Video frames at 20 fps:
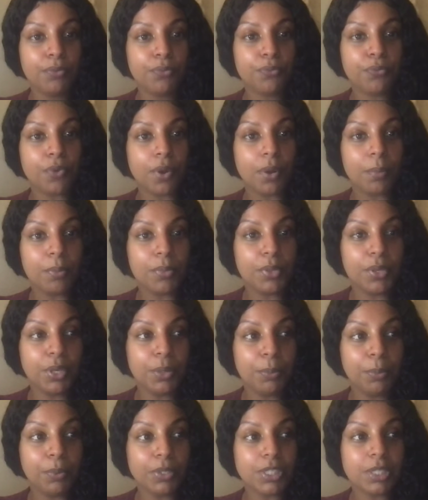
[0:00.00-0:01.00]
from the
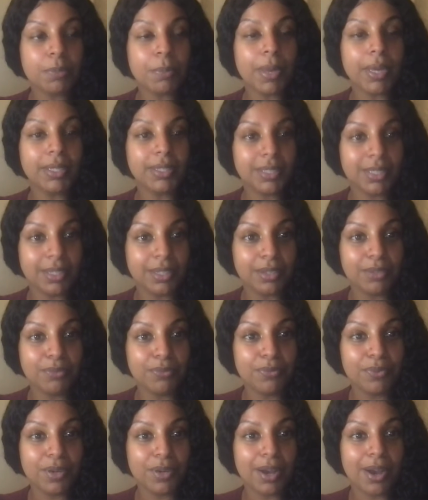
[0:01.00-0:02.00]
perspective
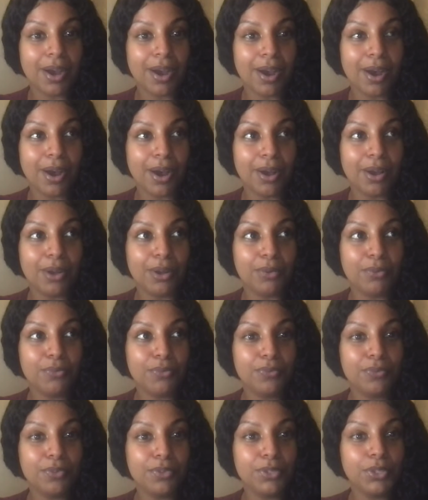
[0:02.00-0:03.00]
of
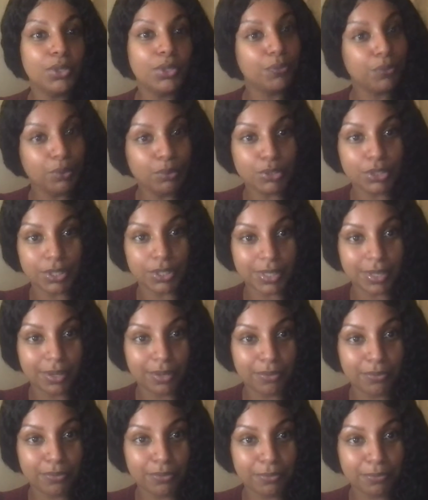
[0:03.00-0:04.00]
your future
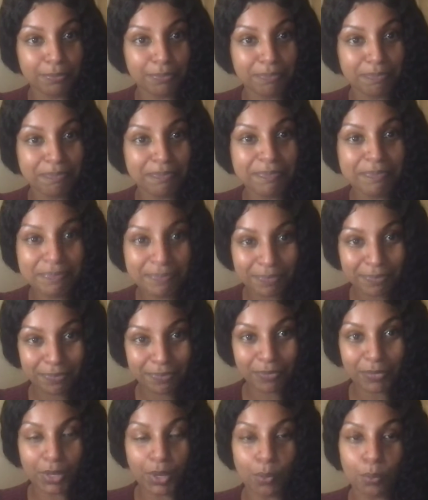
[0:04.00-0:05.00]
self.
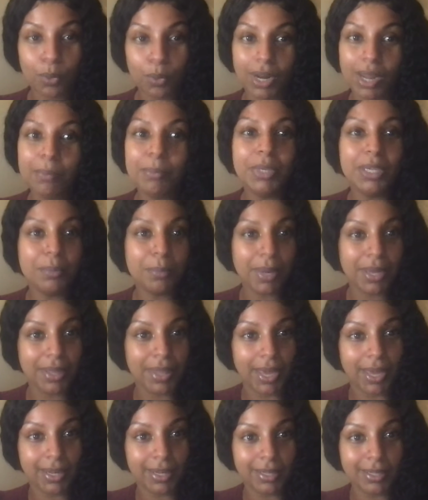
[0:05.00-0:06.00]
And what I mean by
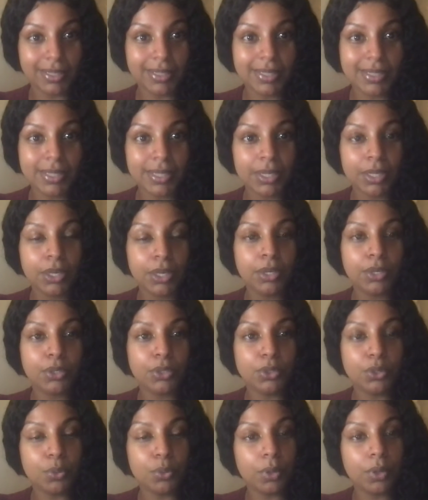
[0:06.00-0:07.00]
that is
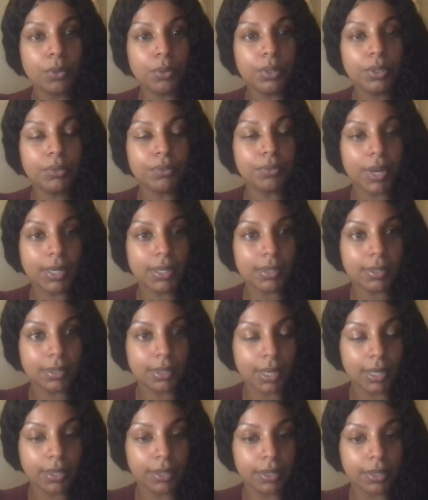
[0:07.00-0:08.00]
you are going to write a
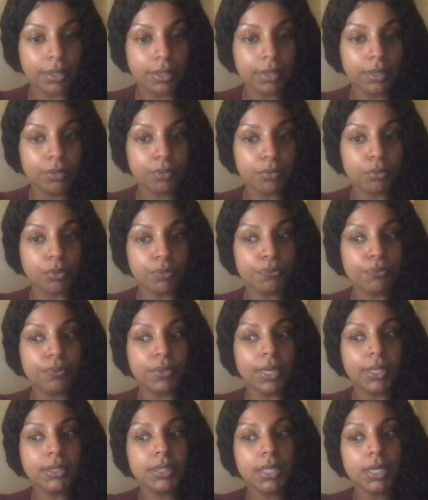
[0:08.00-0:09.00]
letter
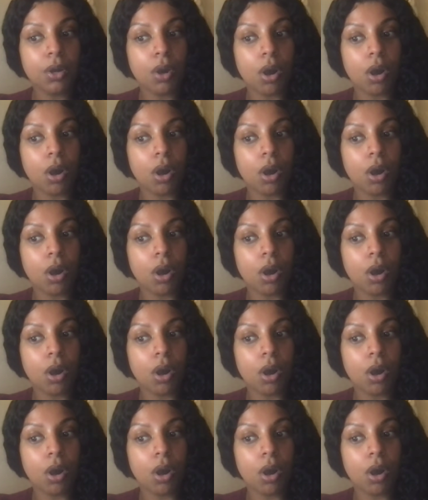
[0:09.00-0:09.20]
reflecting